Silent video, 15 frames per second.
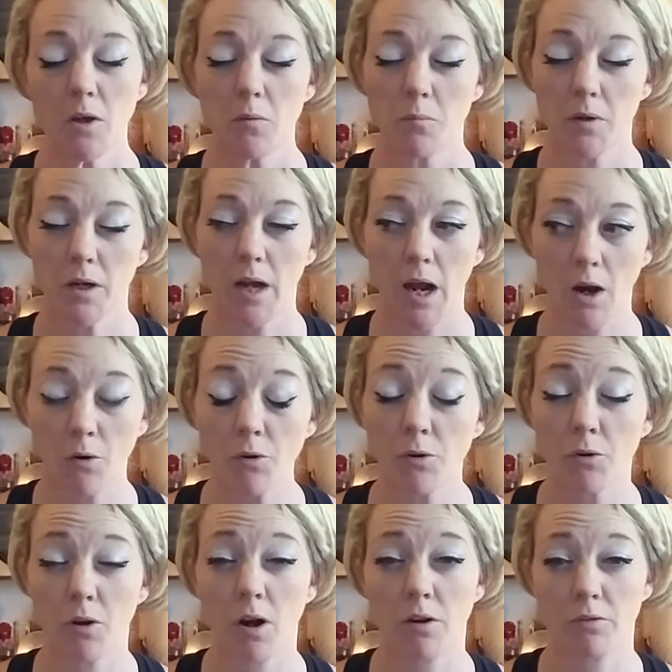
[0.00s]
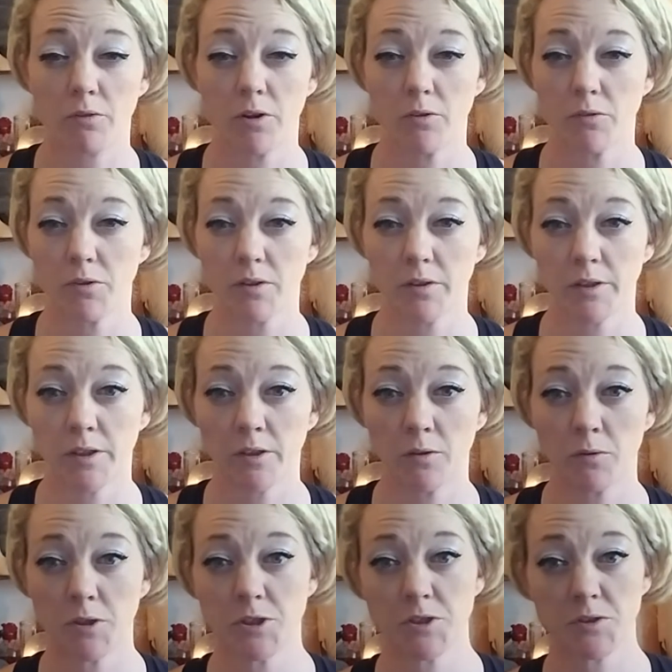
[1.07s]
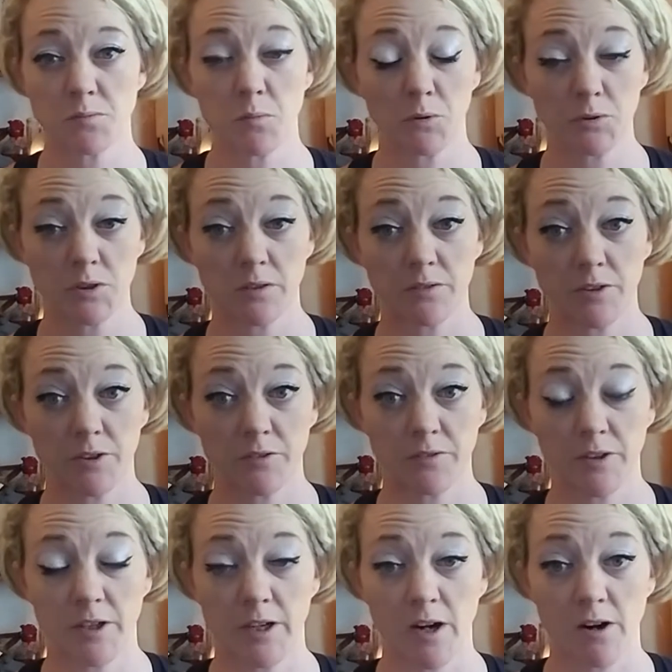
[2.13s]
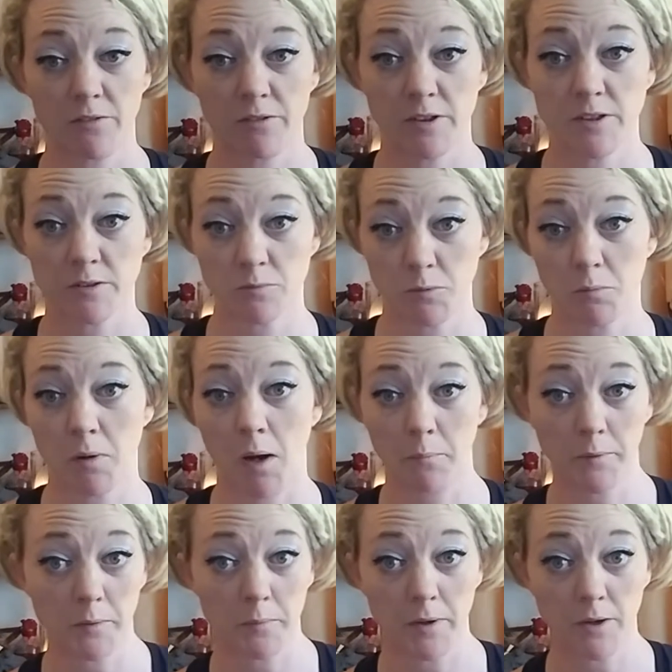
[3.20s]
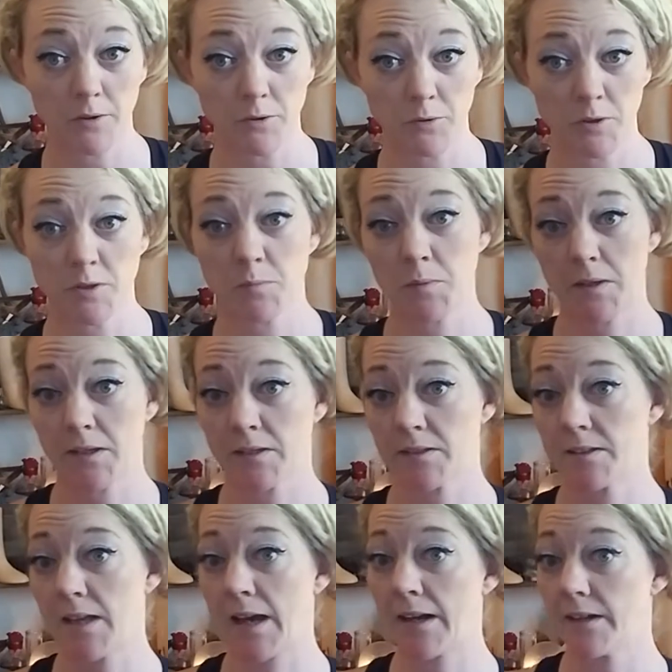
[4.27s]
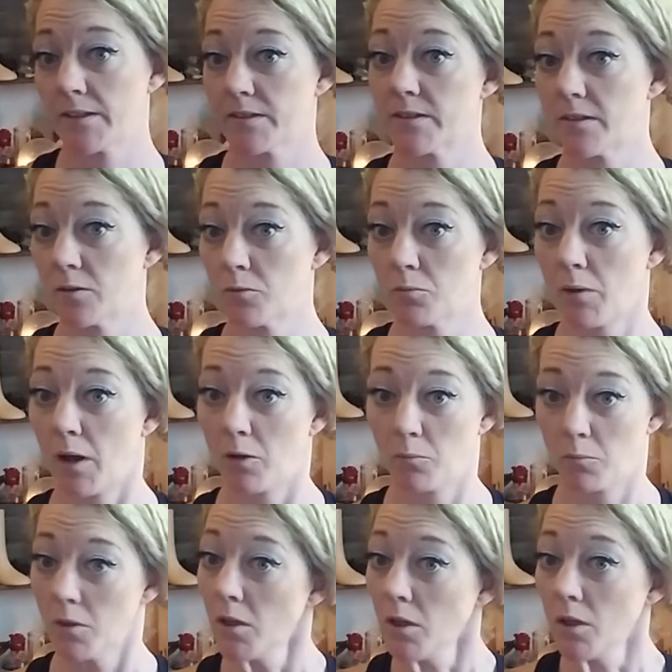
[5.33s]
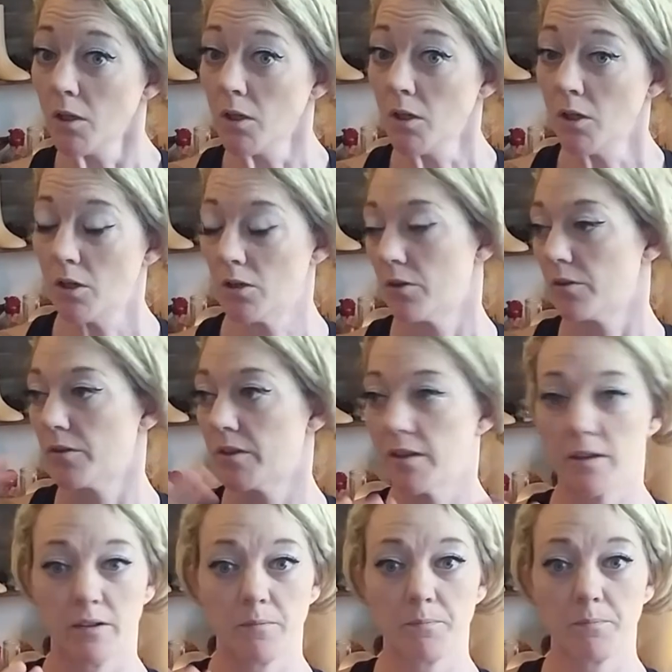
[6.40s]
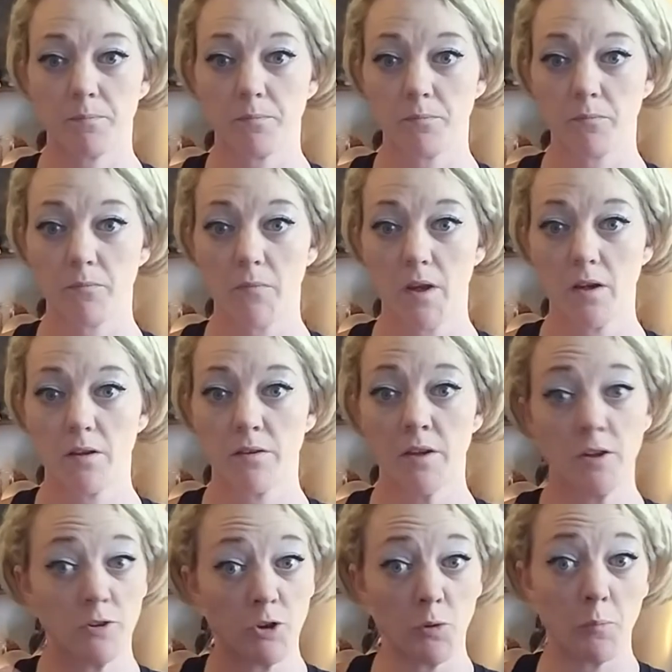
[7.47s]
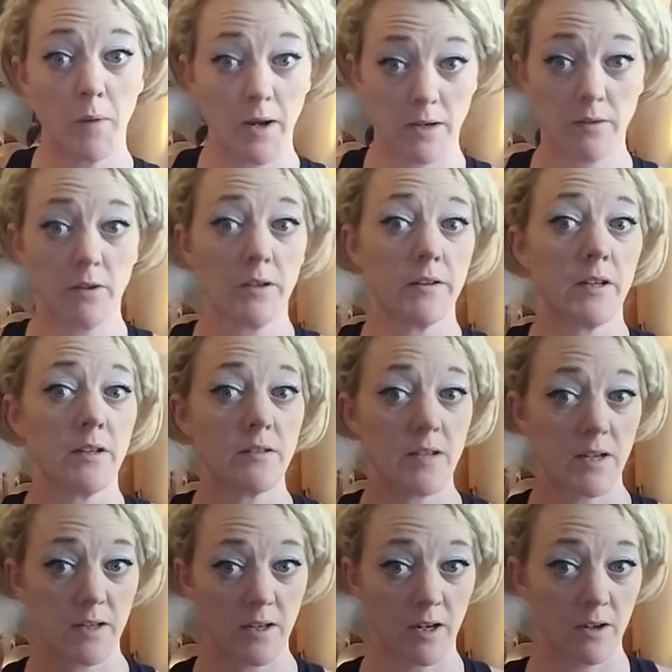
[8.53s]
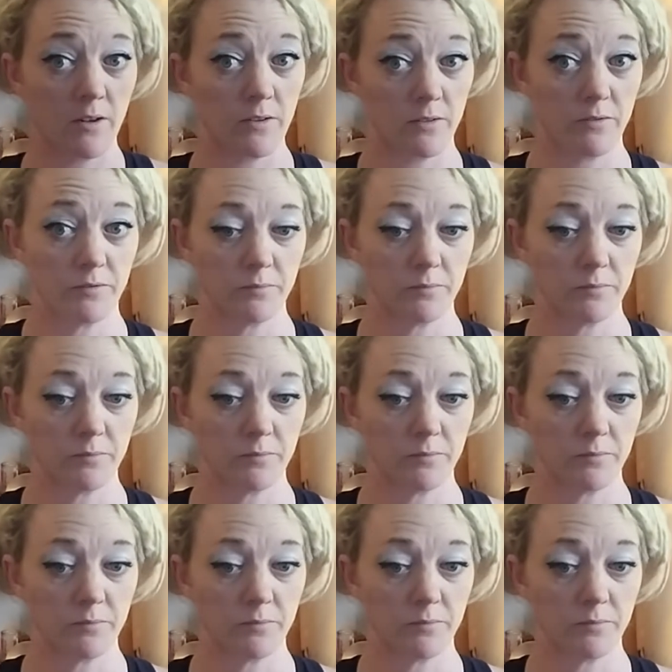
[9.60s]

But an outdoor offering with glitter, which is most of your fairy offerings will probably be outdoors because that is the realm or the their domain that they take care of,